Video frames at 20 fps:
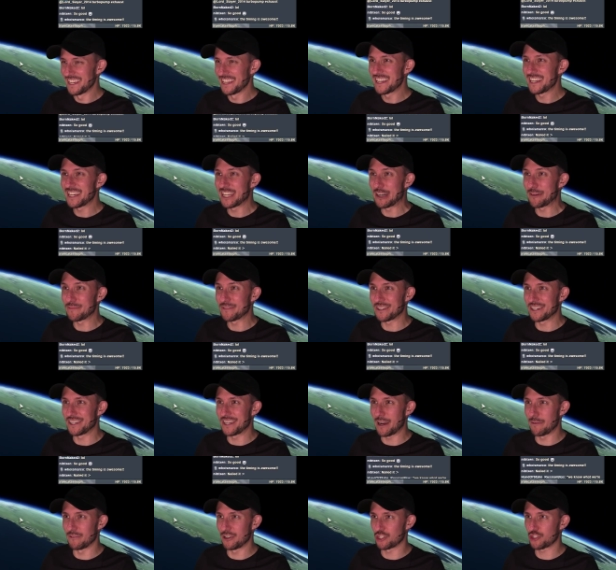And I'm
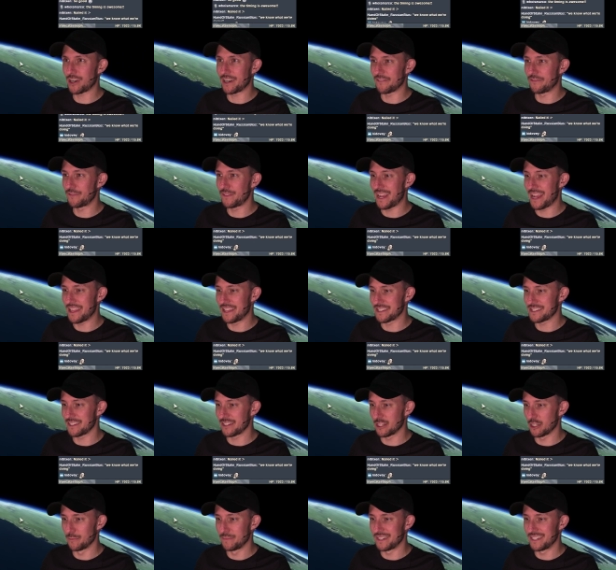gonna try to fly this a
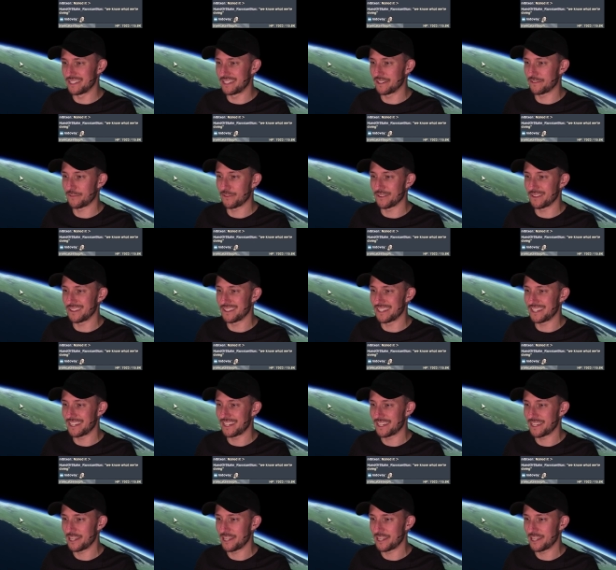little bit differently.